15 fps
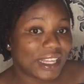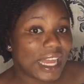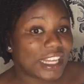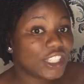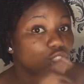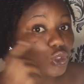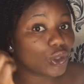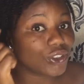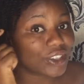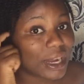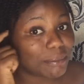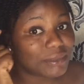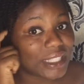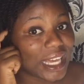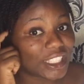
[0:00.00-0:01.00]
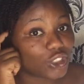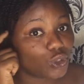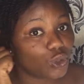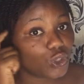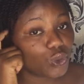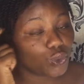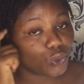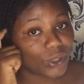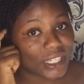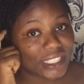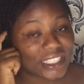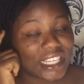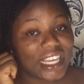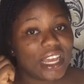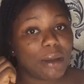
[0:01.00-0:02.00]
I need to cram those word
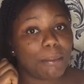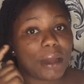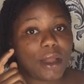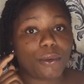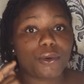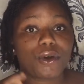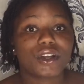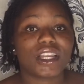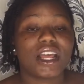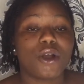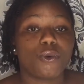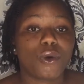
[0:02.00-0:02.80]
by word.